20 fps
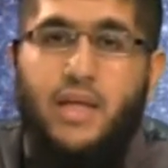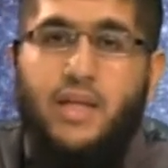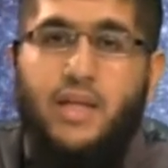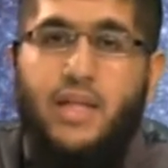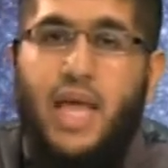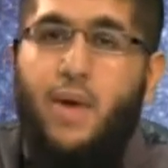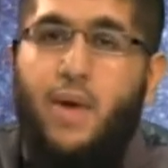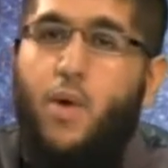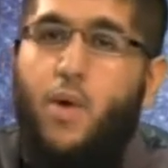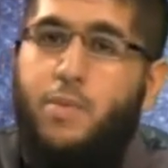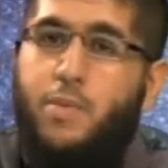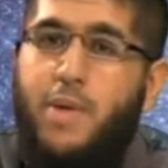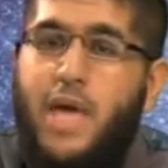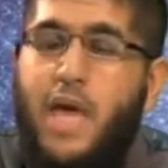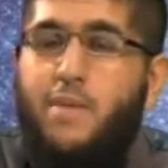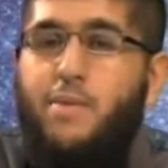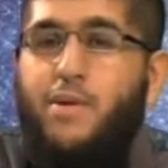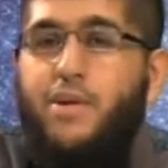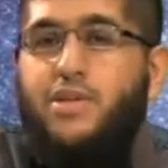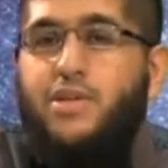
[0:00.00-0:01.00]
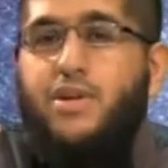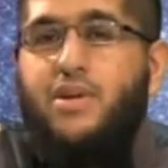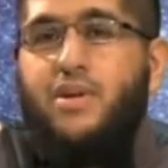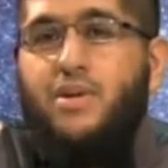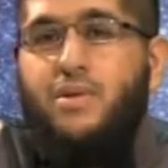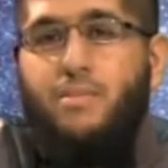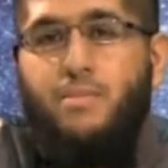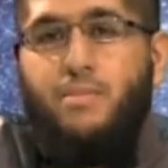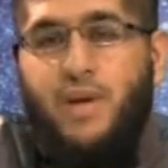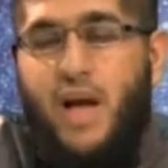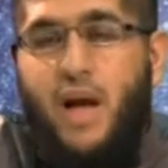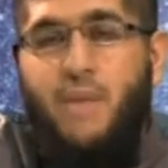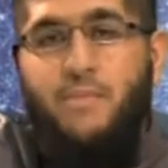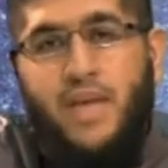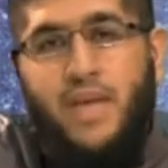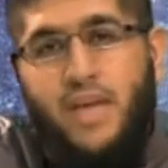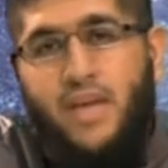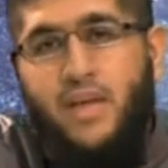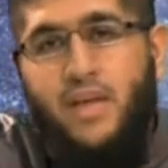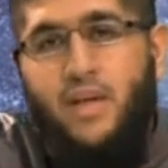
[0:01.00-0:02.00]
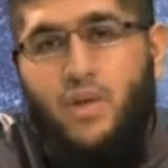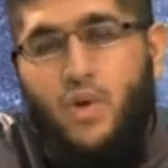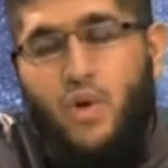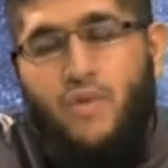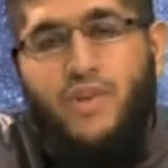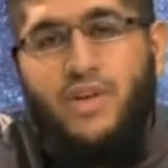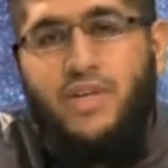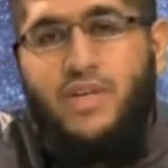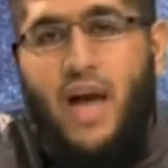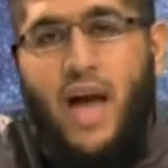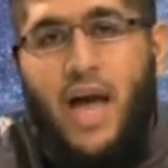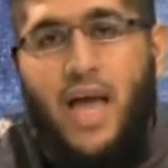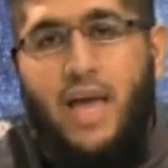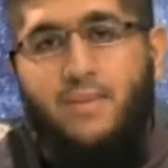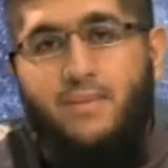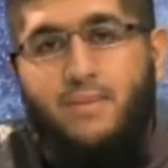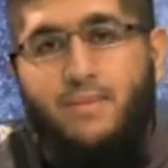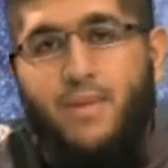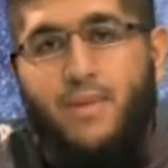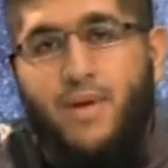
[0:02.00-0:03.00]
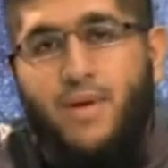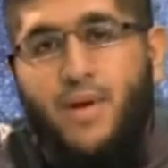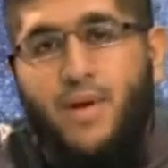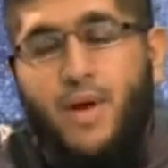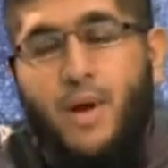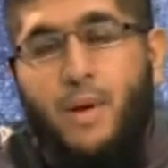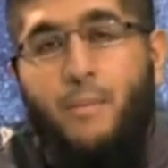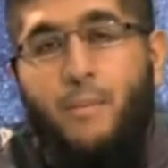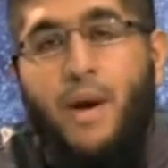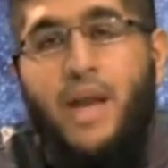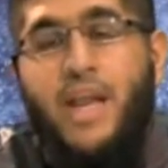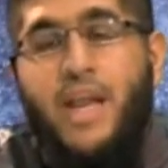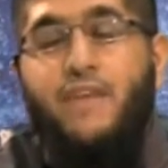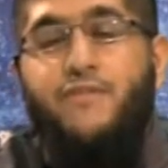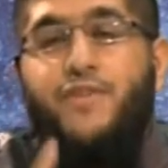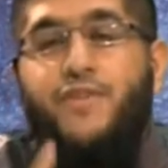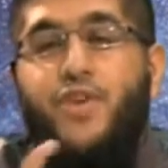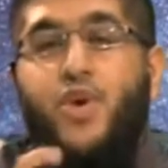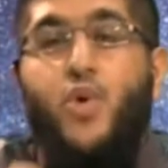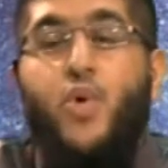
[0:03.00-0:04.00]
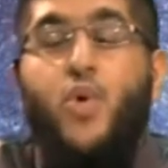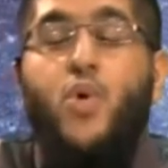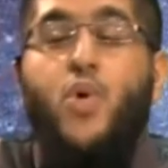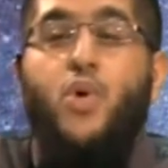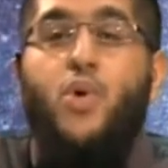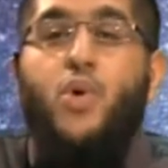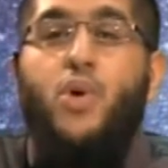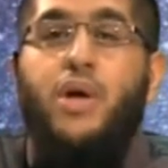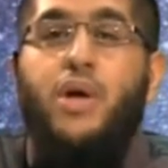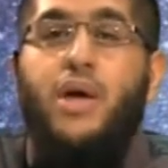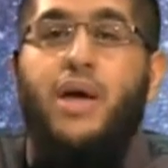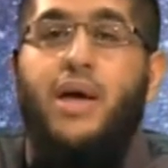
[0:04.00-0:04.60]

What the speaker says: they will be able to become healed over time. But if you